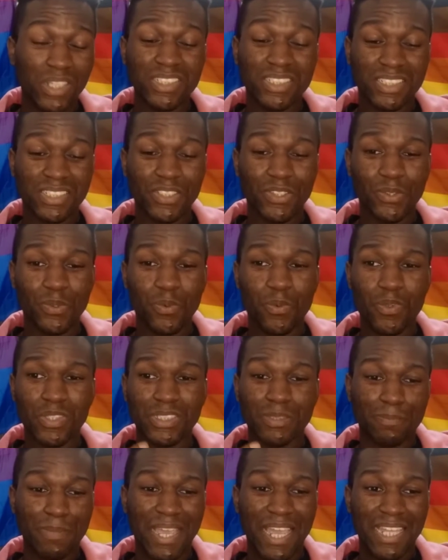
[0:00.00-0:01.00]
to
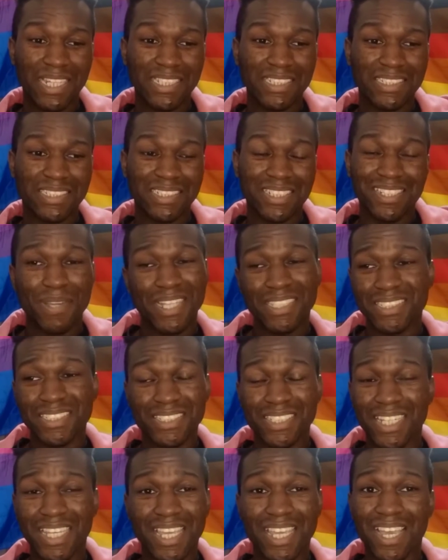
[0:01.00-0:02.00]
spend
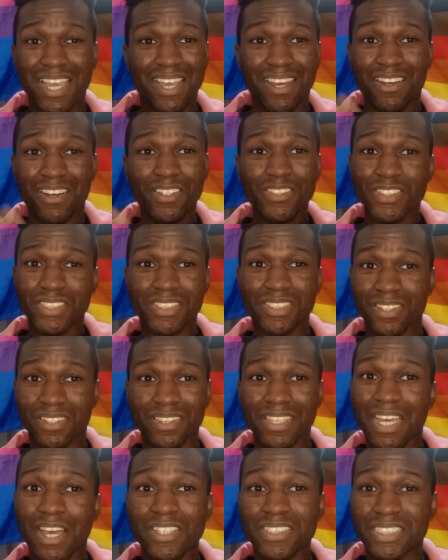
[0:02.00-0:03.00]
potentially hundreds of
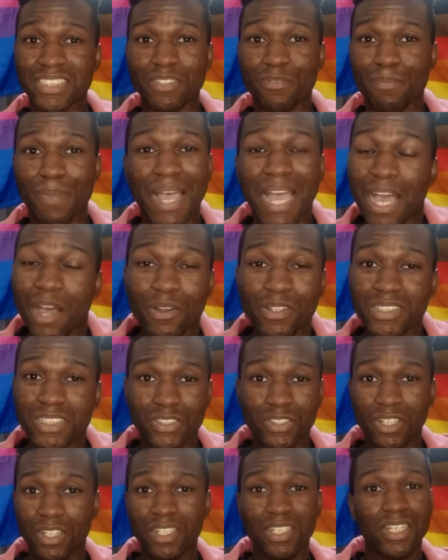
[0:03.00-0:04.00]
thousands of pounds
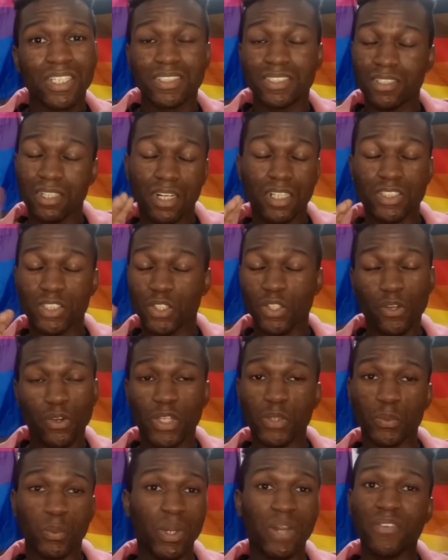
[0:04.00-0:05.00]
or dollars or
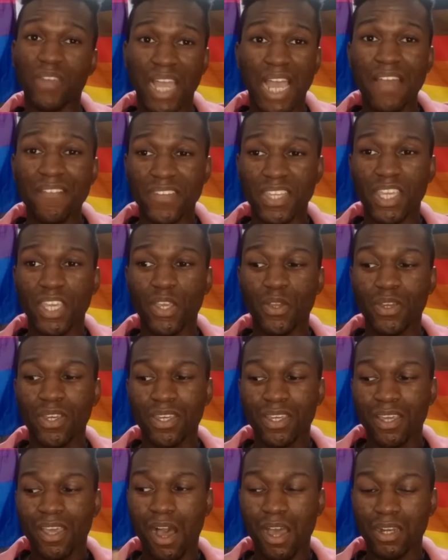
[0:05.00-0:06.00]
euros, whatever have you,
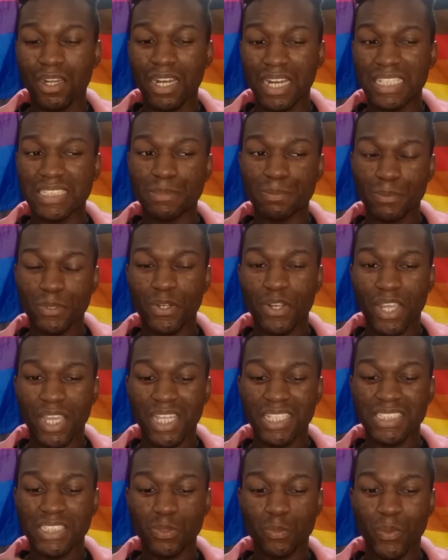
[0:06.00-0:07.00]
on an
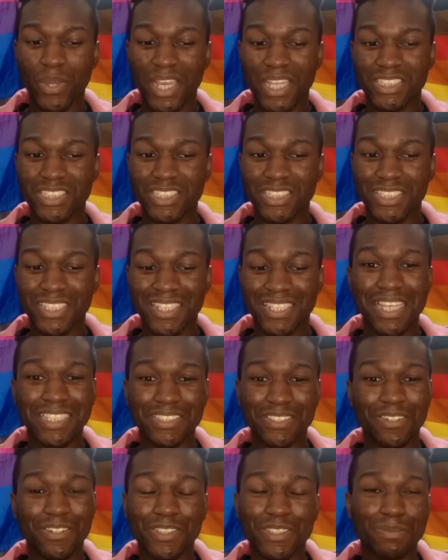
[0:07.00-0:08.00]
experience which
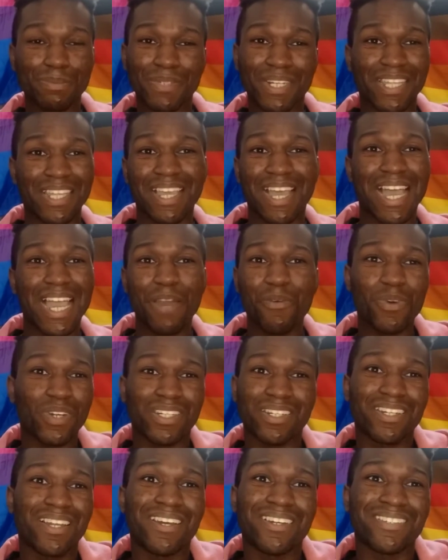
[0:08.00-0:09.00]
is ultimately I
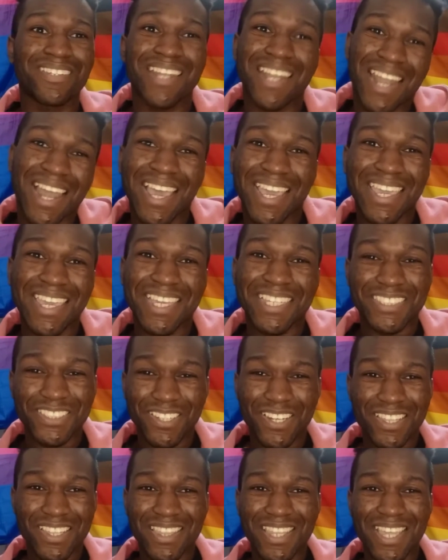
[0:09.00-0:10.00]
would not like, sort of